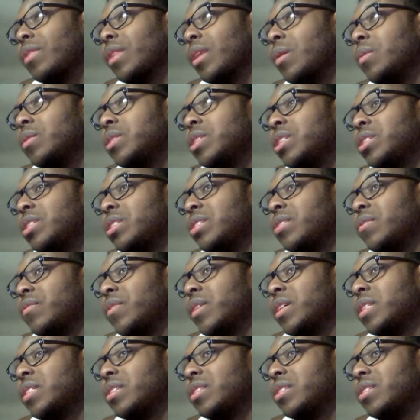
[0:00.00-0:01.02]
Or was she just a
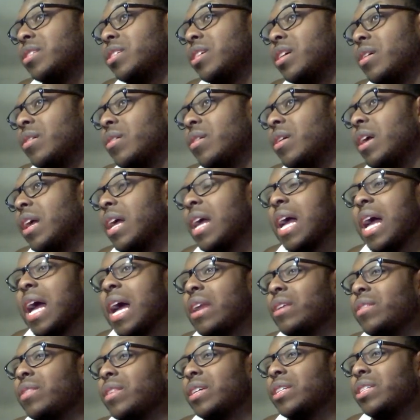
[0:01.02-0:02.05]
friend to the show?
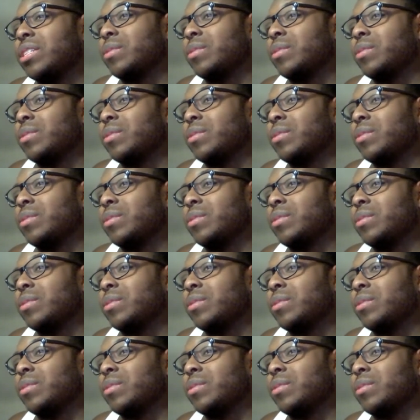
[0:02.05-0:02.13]
I don't think